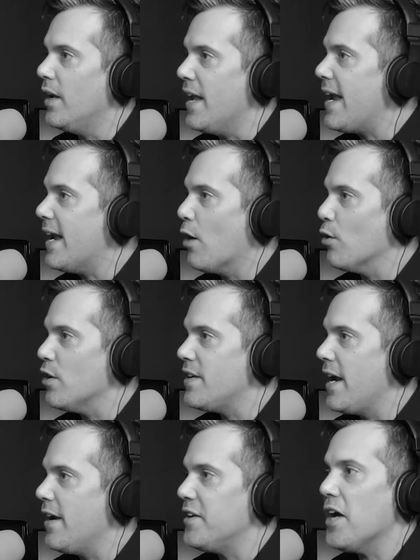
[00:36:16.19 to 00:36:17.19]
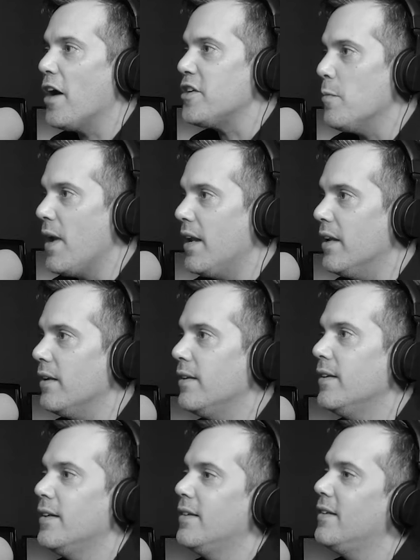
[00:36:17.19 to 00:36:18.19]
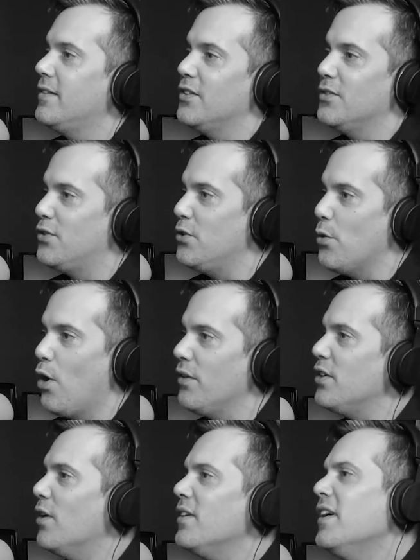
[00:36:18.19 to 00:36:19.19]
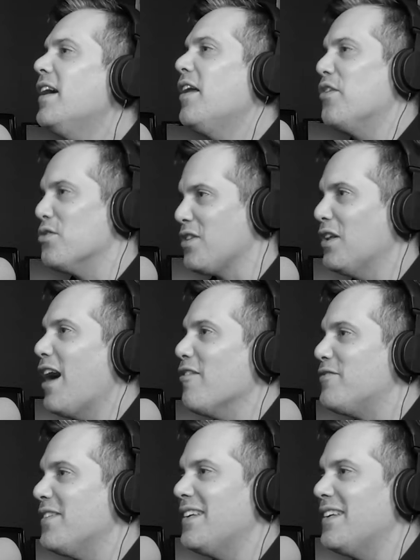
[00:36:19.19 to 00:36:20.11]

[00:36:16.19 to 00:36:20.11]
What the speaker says: an 8-hour day to document it, to do all, you know, there's a lot of,